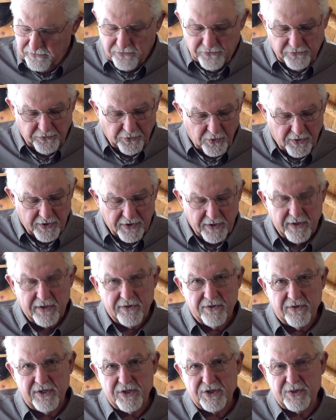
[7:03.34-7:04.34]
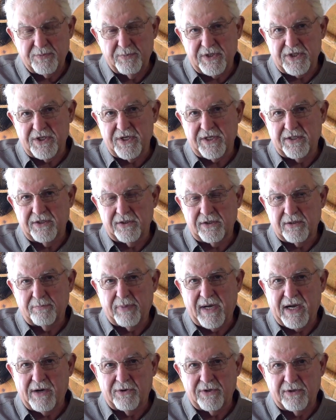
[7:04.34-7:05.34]
for this particular
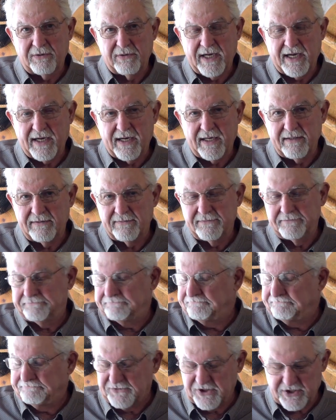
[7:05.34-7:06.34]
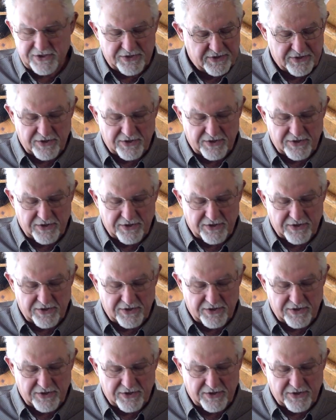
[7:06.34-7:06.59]
power rod. This